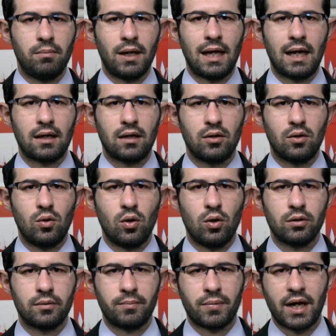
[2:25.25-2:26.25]
black
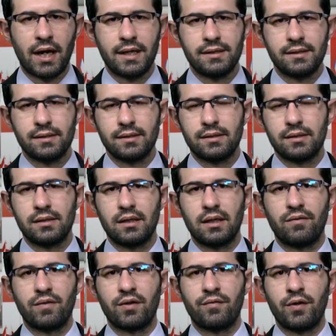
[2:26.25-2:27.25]
gold prices
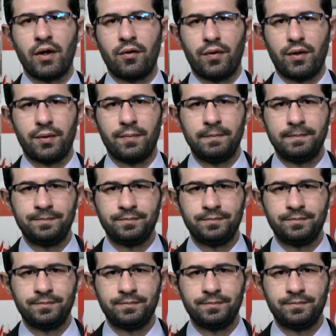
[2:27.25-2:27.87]
even further.